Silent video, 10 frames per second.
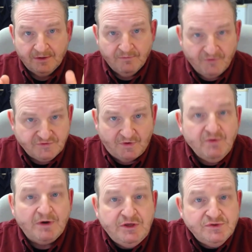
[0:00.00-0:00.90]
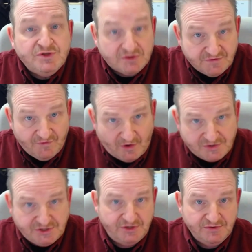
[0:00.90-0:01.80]
First of all, you want to use those
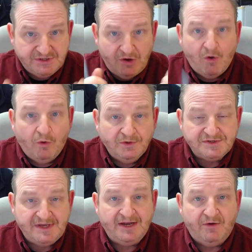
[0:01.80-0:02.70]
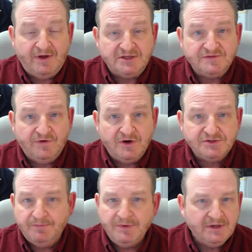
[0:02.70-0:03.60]
first. You use the oldest NOLs
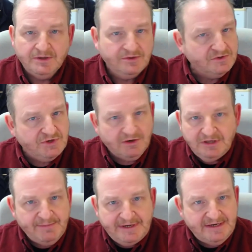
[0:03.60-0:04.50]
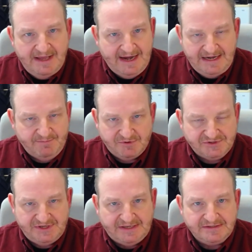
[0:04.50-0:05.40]
first. Those aren't limited to
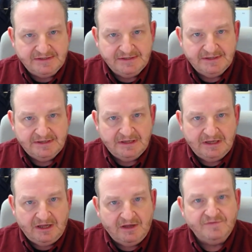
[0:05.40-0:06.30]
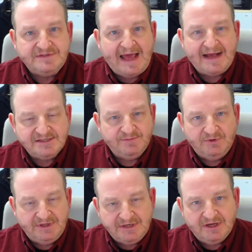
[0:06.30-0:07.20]
80% of
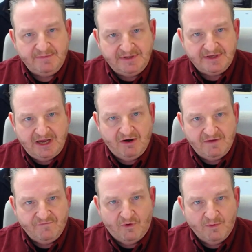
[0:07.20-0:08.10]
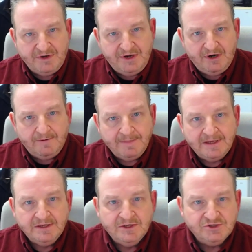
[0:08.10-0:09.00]
taxable income in the carry forward year.
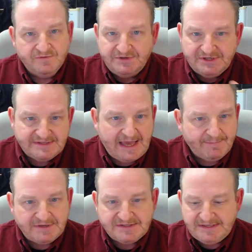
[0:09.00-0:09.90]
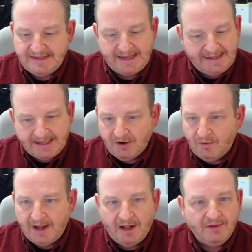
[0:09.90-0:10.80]
So if you just happen to see that
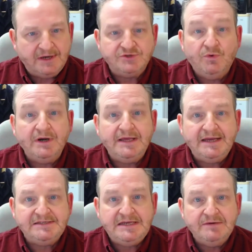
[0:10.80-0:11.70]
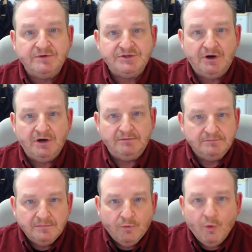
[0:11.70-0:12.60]
NOL on a 2018 return,
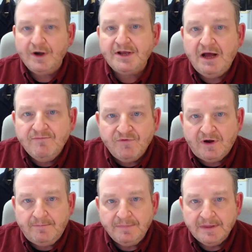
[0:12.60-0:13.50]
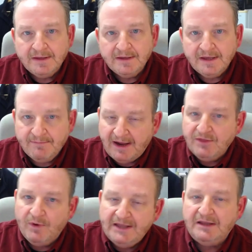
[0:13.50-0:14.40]
where'd it come from? And by the
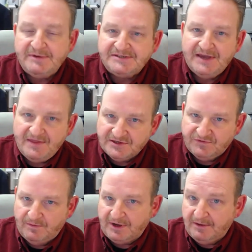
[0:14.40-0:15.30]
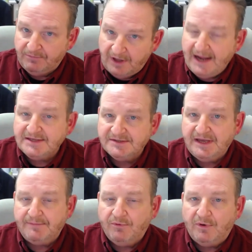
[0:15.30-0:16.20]
way, let me say this from a compliance
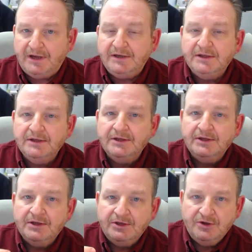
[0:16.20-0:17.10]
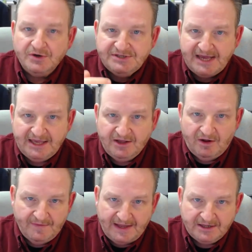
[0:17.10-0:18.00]
standpoint, you're taking
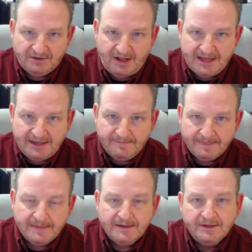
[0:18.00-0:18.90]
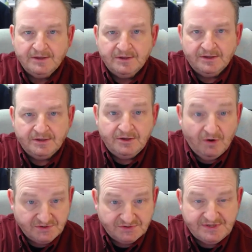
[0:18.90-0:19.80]
on that client, you're
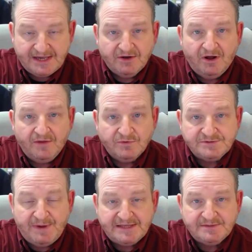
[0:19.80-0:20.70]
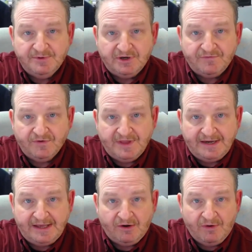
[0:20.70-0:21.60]
also taking on responsibility for that
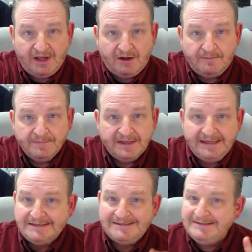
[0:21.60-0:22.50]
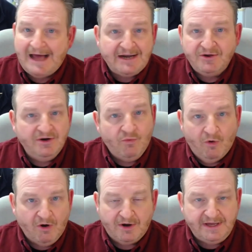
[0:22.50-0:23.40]
NOL. It is not going to
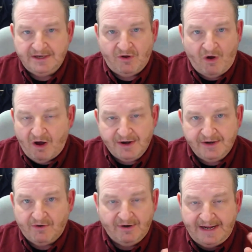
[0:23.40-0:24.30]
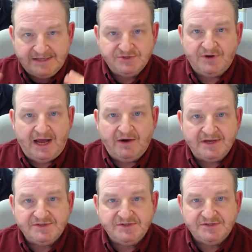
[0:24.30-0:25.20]
work in audit or answer to
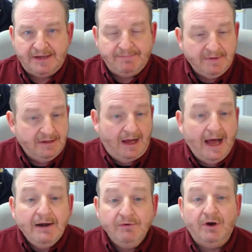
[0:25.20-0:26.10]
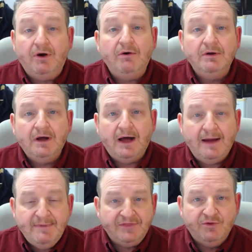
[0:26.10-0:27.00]
IRS to say, I don't know,
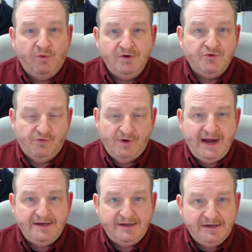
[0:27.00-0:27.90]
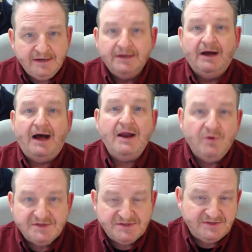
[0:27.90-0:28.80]
I'm not the one who created it, I
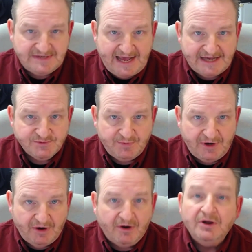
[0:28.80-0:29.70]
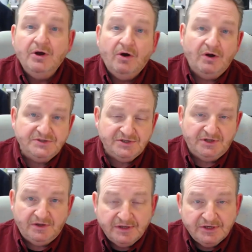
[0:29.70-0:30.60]
wasn't the tax preparer
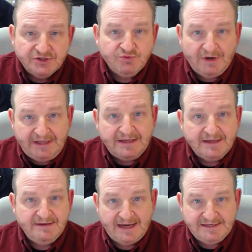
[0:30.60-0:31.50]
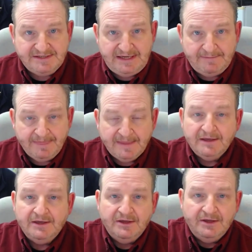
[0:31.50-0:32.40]
until 2019.
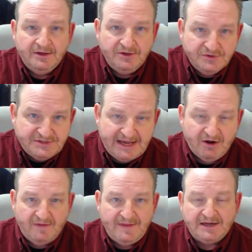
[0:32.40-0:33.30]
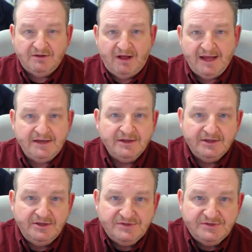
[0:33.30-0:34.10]
You take on that client, you